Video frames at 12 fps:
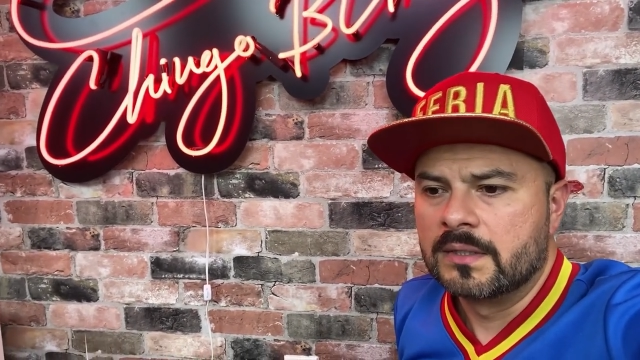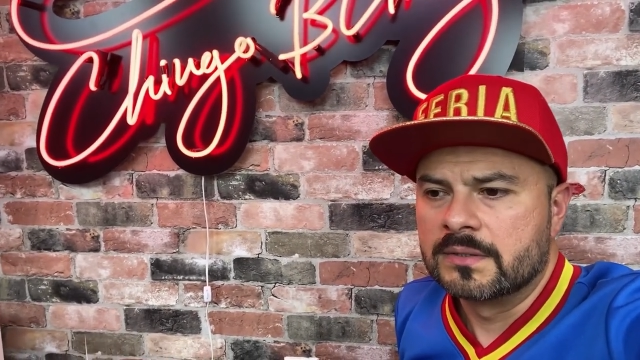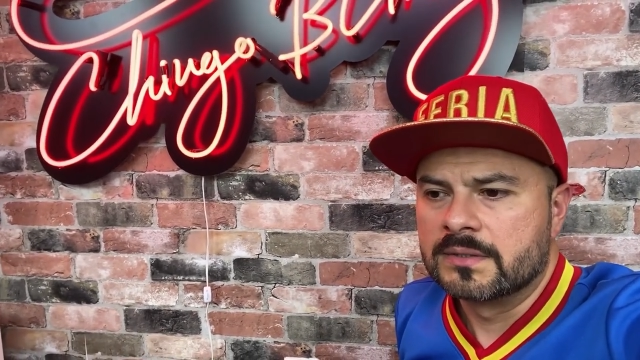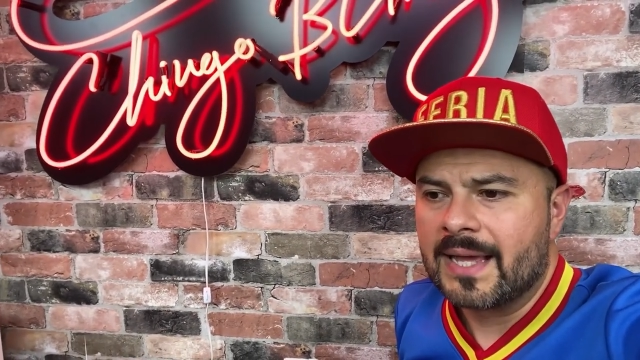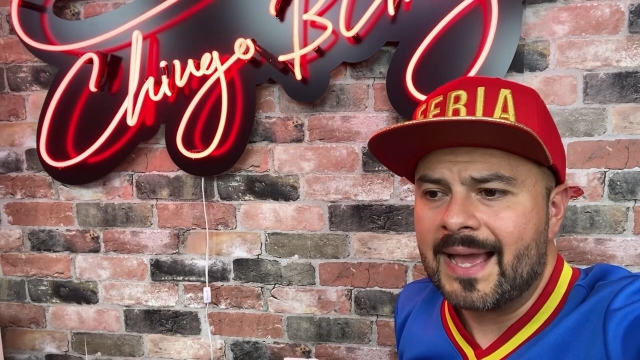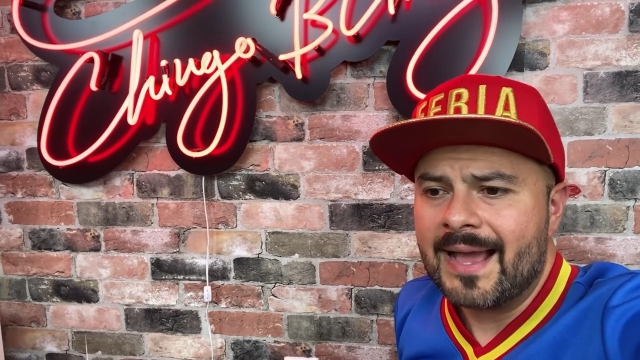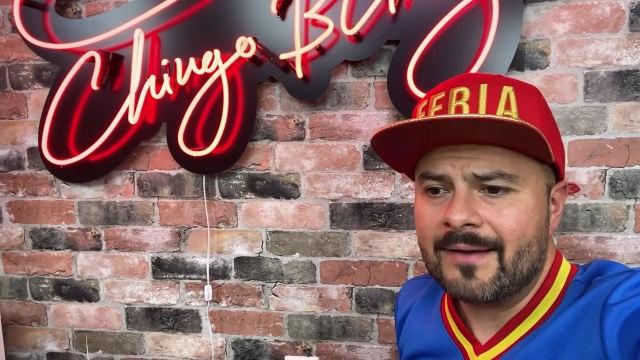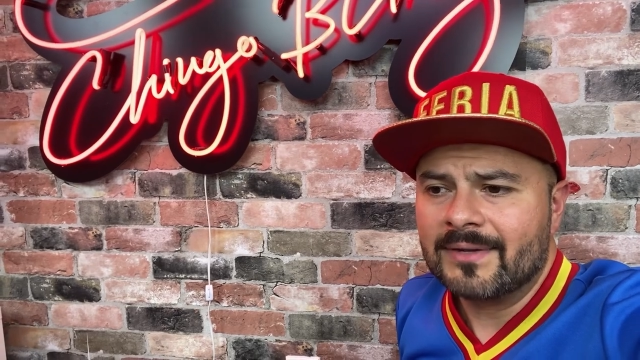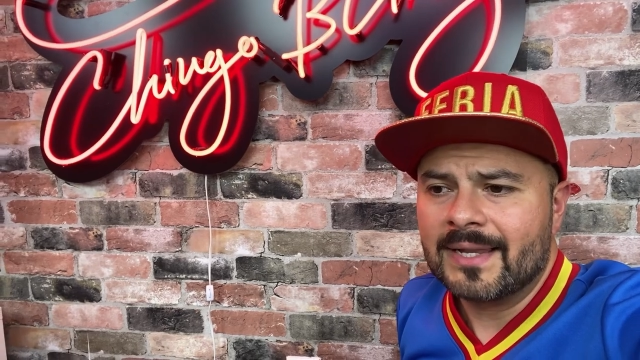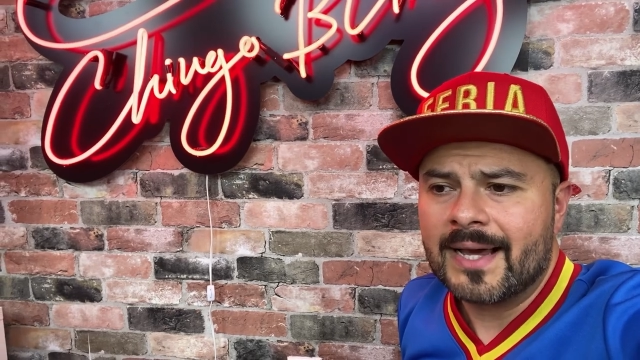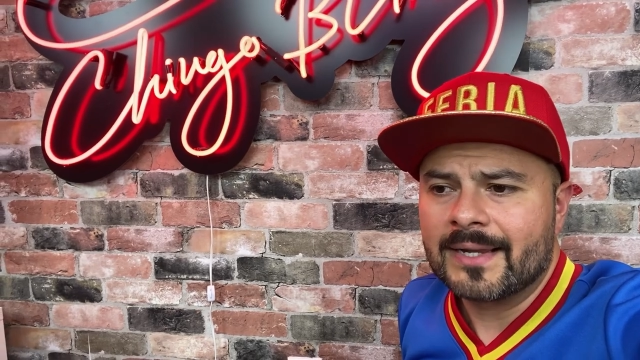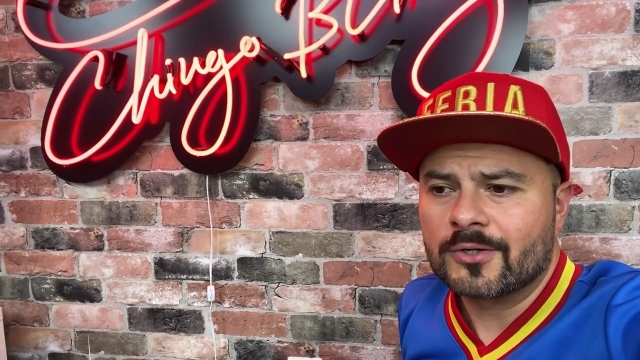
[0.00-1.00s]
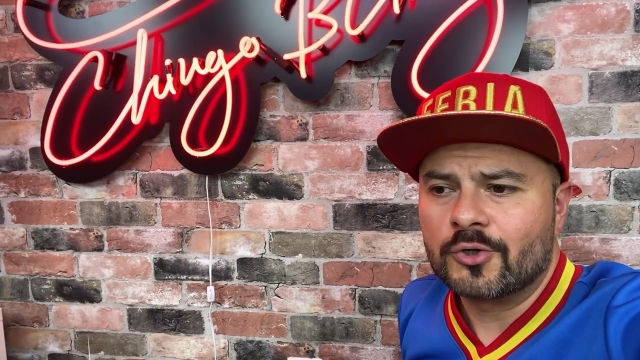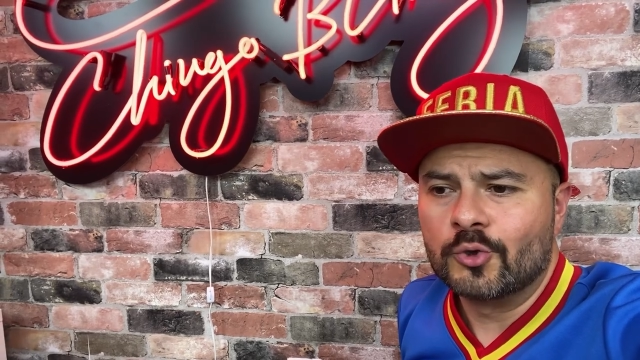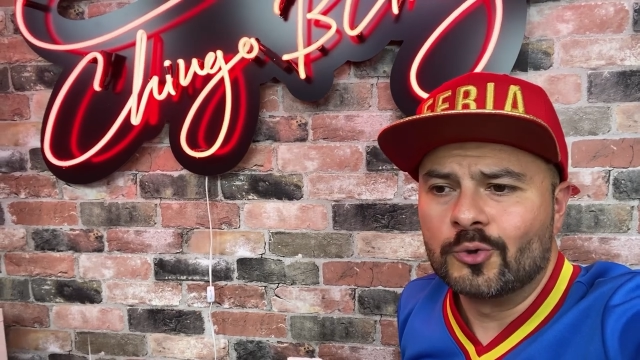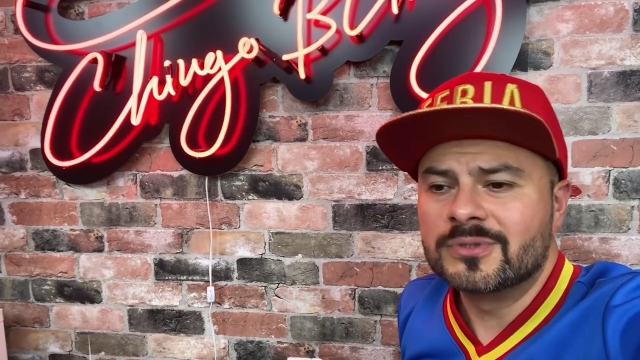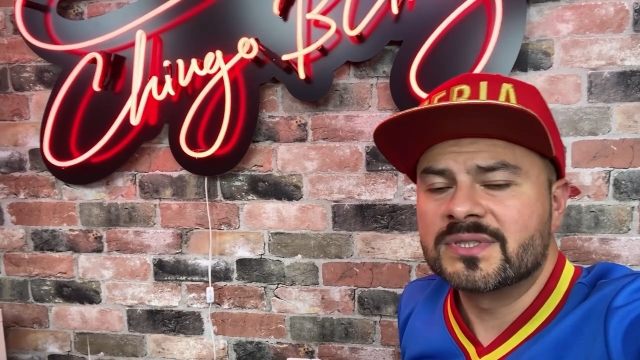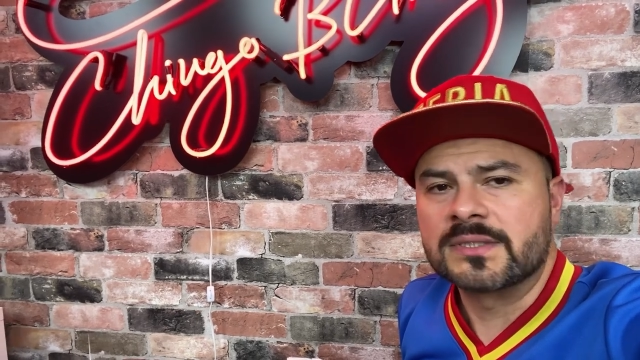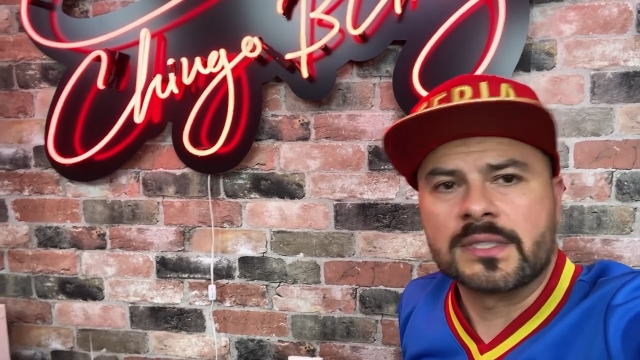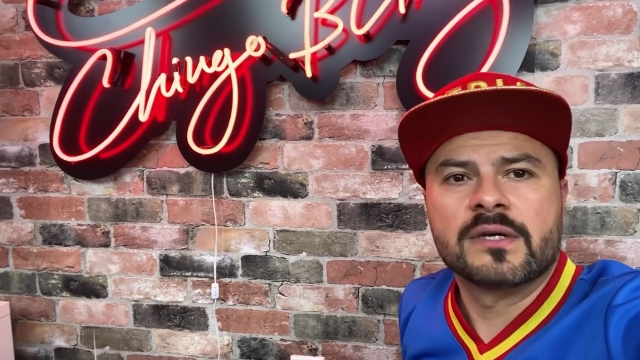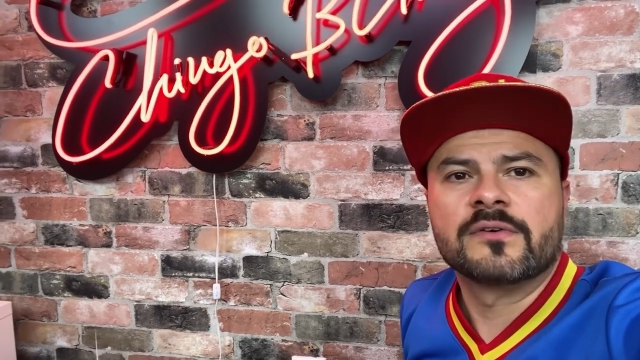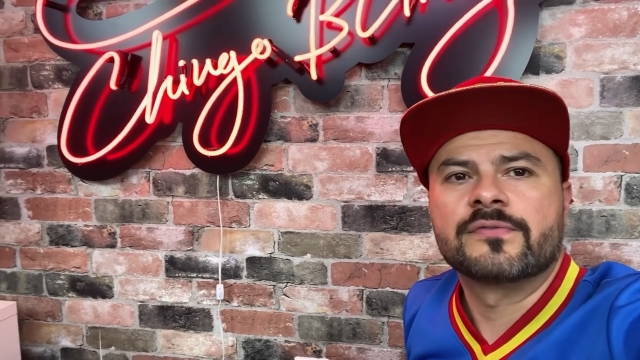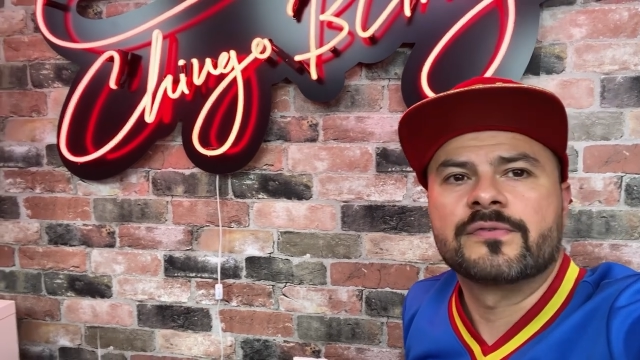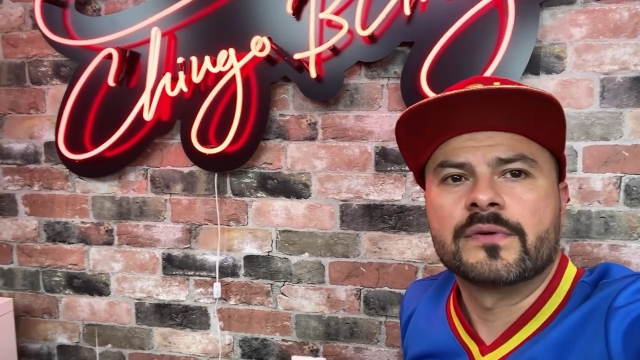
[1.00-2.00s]
To have a lot of cool
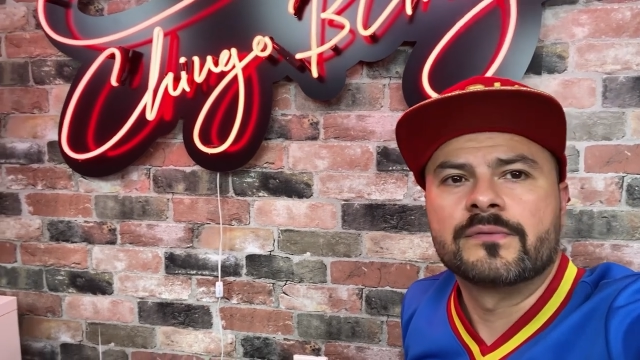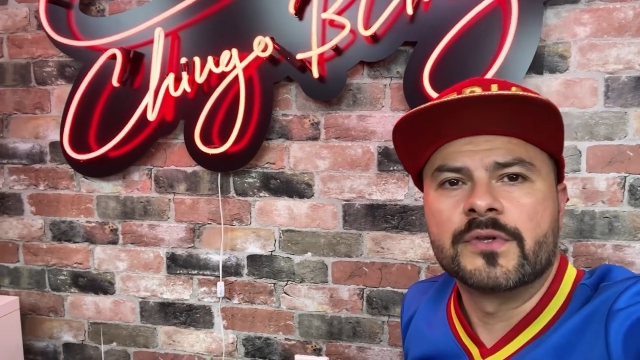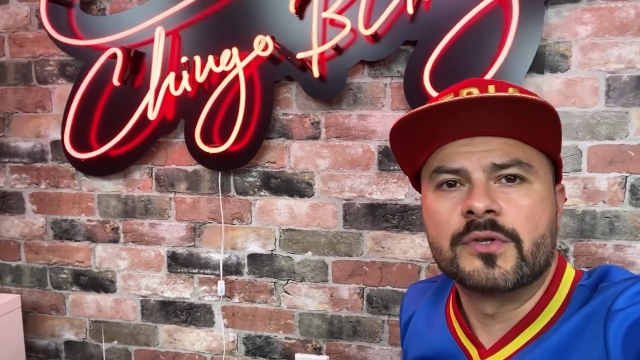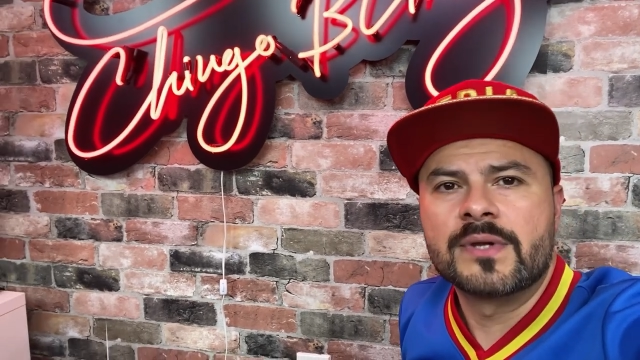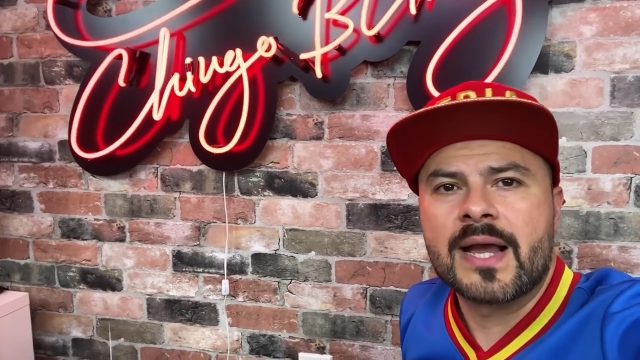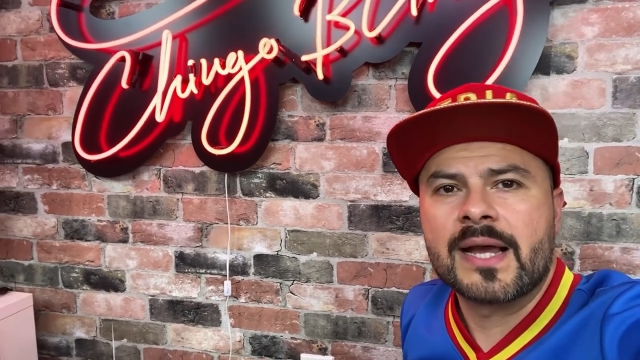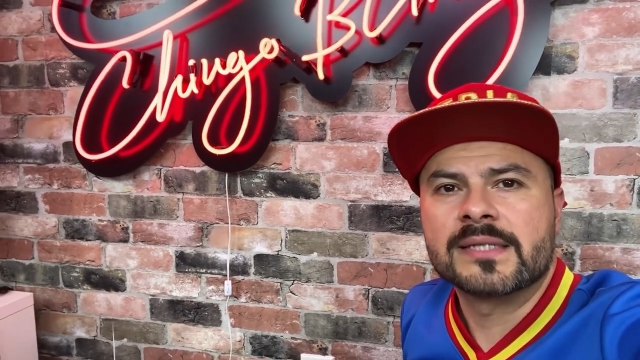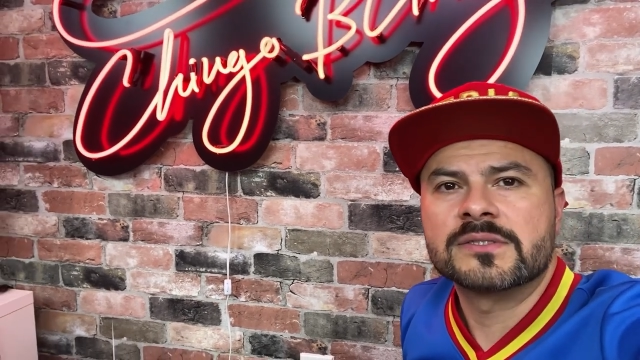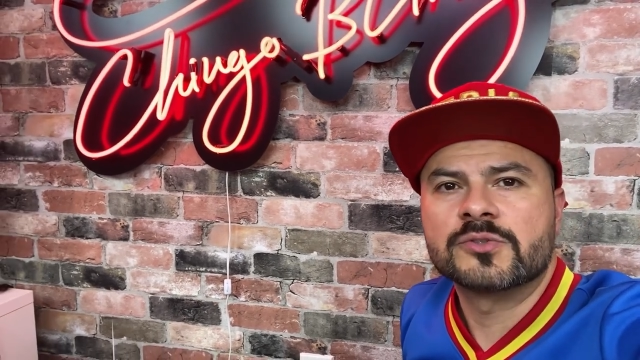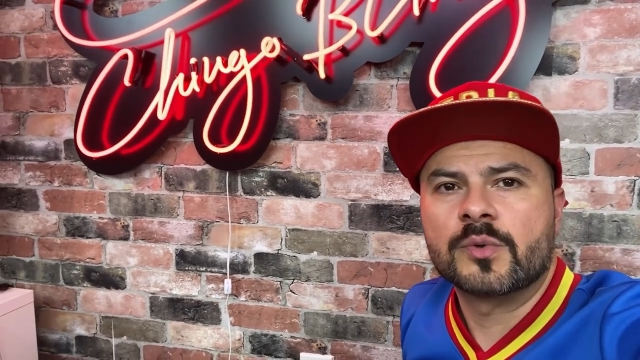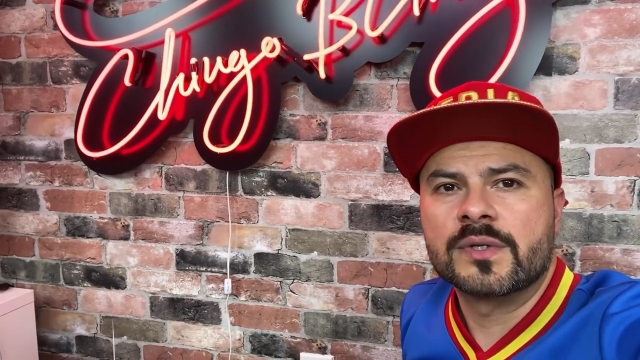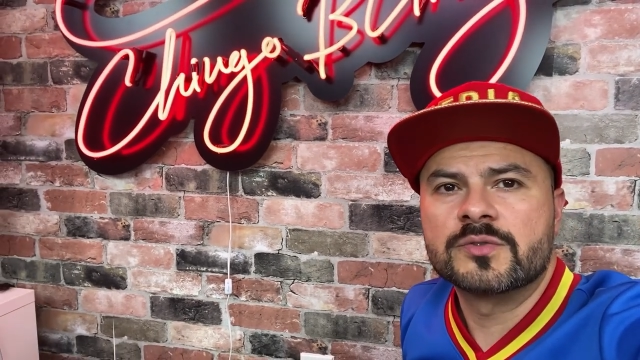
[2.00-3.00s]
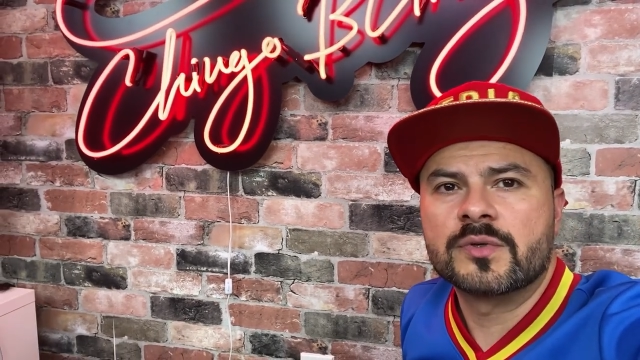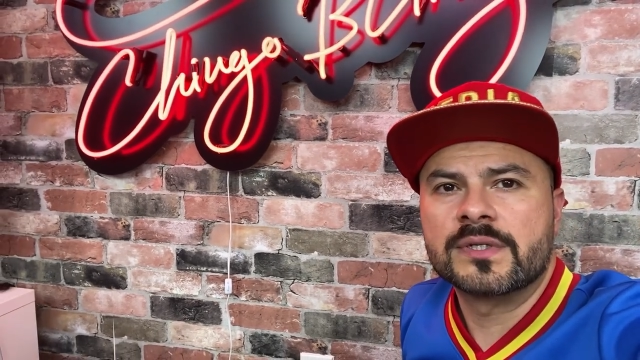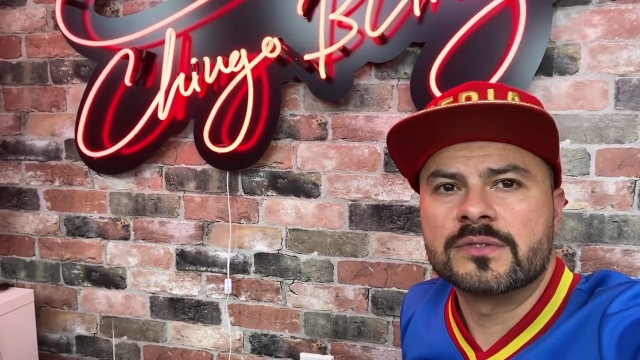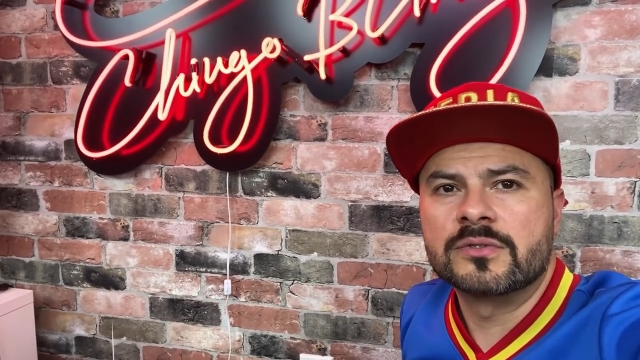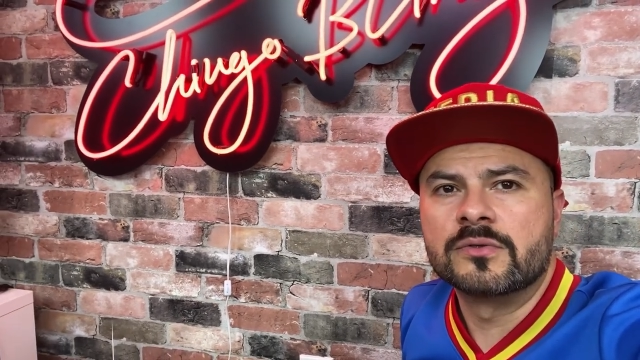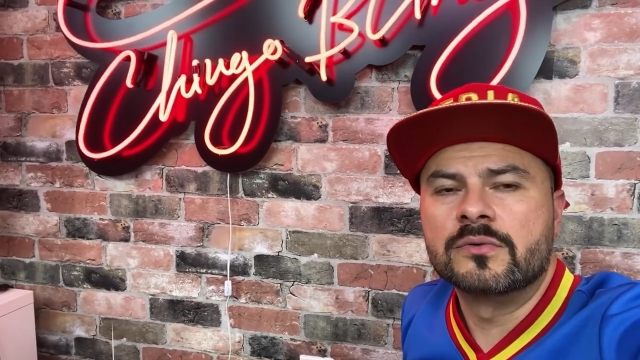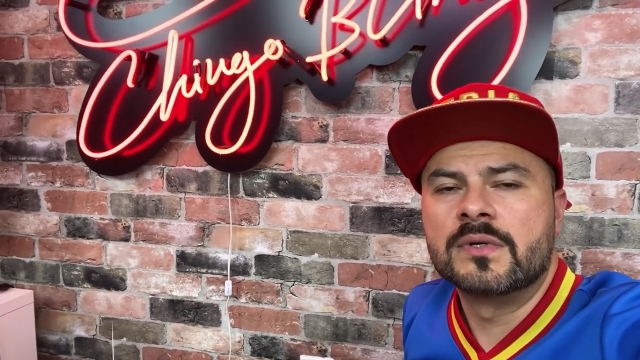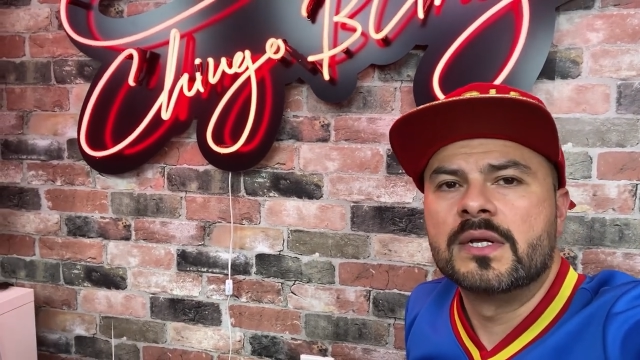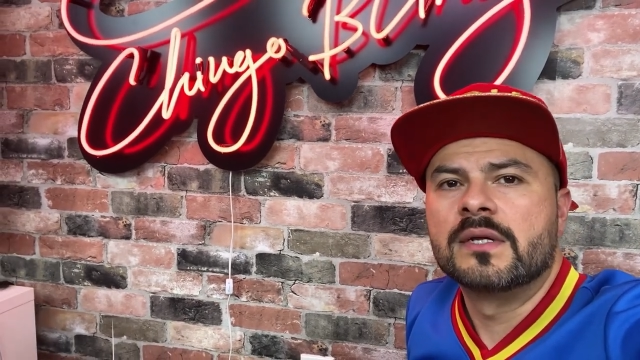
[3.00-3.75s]
stuff for you guys in 2022,